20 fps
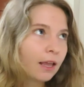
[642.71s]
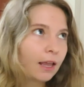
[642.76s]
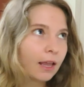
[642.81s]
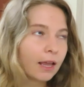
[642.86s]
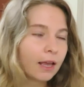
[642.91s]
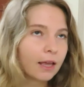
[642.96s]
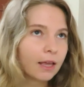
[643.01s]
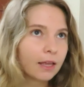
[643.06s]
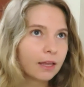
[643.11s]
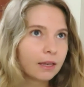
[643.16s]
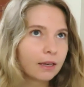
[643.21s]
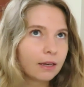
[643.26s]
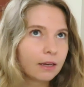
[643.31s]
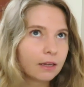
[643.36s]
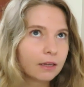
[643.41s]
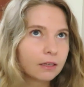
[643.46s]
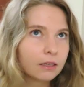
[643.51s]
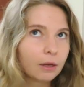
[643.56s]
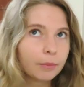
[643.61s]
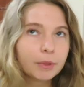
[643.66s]

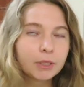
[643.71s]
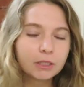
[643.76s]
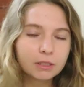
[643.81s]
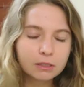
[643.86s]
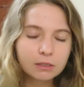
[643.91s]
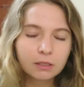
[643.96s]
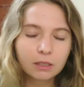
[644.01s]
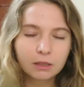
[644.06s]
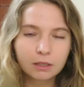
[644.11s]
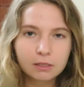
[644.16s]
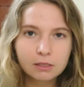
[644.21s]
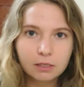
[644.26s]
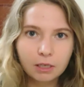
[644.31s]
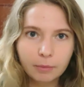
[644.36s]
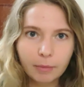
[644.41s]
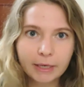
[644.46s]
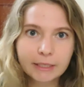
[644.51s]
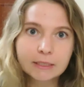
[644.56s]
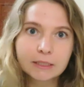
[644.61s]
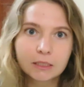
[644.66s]
And I mean, it's like the
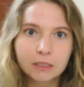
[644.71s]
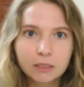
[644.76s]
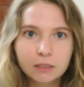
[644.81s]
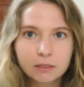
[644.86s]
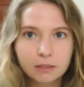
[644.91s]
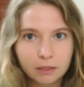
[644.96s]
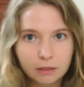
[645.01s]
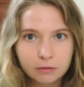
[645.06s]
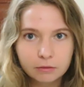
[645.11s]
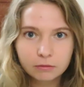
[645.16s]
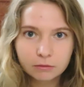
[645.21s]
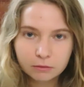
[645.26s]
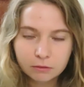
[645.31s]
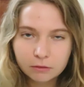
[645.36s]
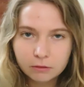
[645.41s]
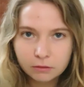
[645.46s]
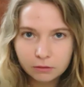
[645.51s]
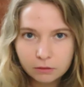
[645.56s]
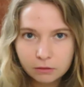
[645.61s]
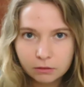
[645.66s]
same idea. It's like,
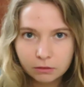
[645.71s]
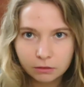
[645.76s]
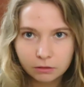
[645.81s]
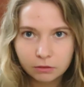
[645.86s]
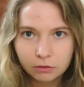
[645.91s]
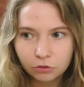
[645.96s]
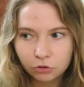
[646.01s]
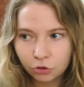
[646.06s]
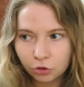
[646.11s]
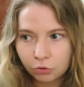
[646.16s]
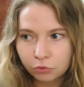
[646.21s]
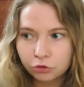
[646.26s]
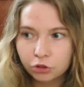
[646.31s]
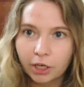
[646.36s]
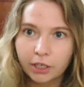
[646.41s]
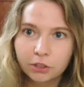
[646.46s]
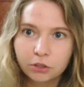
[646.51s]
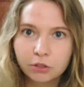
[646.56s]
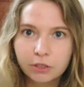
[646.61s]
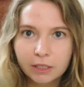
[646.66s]
you know,
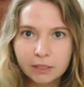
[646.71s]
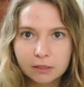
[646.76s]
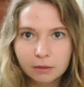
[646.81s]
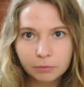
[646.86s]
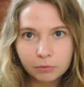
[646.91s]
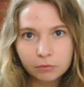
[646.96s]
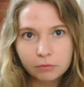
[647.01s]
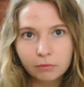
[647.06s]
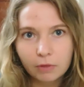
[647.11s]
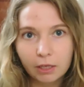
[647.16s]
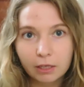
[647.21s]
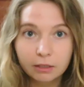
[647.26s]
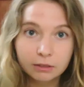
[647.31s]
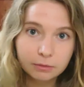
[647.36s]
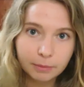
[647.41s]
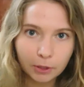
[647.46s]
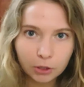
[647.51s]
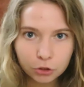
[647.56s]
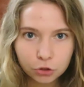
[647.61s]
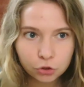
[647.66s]
trying to get some, like
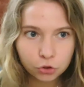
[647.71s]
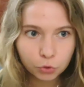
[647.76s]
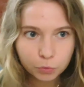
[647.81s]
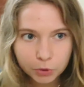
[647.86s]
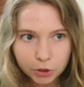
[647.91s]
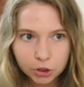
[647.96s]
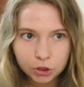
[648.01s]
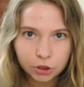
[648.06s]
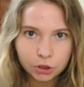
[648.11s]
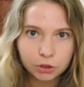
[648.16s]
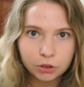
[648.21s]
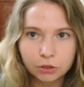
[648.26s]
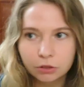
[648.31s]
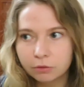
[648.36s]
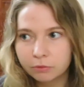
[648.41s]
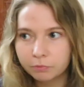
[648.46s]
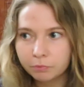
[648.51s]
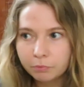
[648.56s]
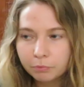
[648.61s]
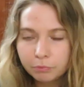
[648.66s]
it's about consumers
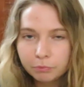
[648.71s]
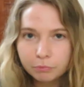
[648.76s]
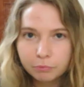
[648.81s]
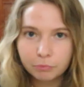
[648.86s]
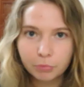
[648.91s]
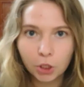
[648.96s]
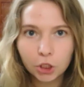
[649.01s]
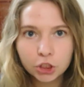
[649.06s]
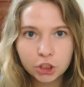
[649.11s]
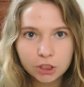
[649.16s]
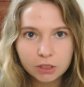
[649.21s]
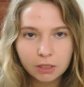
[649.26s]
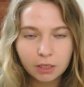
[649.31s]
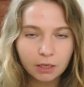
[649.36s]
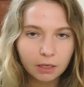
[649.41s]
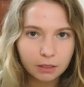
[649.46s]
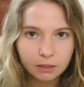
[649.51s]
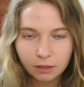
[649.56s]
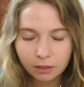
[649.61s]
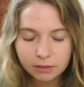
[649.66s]
and
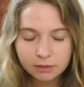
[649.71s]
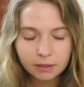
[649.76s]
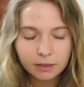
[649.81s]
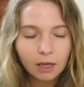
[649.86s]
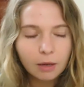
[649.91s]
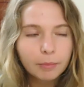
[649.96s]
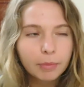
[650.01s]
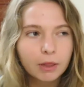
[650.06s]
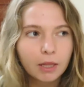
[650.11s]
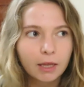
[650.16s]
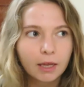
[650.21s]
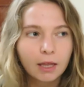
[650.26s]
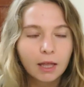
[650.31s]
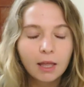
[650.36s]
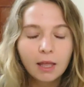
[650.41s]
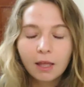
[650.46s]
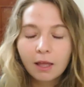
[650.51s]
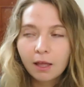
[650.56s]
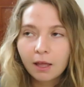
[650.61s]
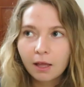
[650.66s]
purchasing and things like that. But like,
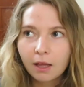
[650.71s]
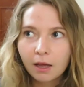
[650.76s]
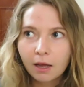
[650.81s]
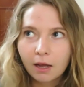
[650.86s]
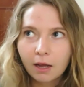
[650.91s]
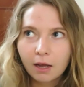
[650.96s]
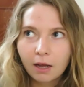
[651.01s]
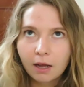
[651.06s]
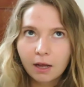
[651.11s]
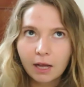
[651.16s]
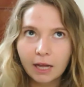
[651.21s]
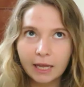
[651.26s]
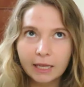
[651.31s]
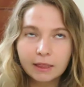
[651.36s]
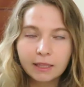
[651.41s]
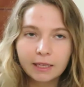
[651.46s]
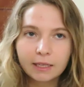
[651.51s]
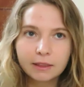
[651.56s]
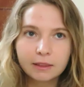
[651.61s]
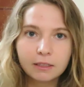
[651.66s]
I
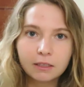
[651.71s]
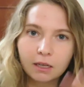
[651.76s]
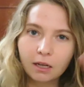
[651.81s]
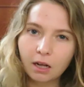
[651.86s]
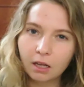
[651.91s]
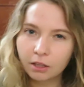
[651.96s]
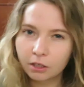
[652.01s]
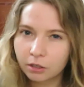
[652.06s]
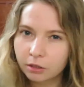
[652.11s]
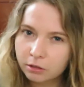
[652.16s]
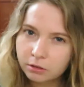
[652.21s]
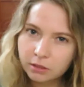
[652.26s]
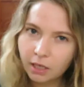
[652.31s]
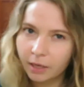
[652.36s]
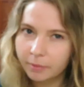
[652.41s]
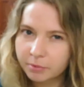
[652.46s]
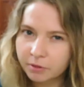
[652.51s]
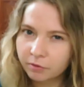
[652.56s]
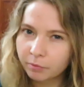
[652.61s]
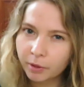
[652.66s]
like the other
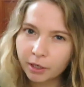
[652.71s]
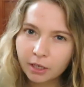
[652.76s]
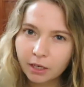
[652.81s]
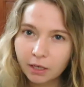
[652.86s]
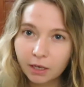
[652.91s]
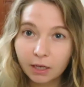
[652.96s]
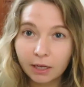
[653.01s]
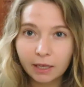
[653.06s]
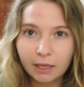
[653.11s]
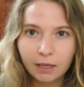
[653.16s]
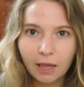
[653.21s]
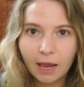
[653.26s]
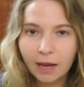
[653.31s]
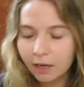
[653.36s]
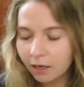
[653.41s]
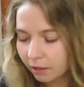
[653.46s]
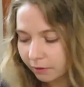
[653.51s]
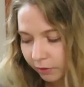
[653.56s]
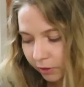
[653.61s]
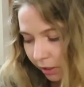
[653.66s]
types of marketing. I
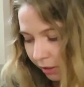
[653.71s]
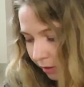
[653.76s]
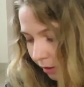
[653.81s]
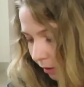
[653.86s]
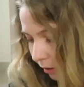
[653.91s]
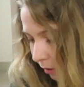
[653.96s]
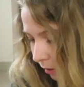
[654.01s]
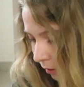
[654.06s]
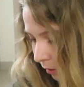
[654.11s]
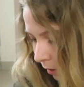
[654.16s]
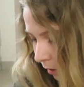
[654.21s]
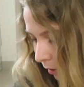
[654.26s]
hate advertising.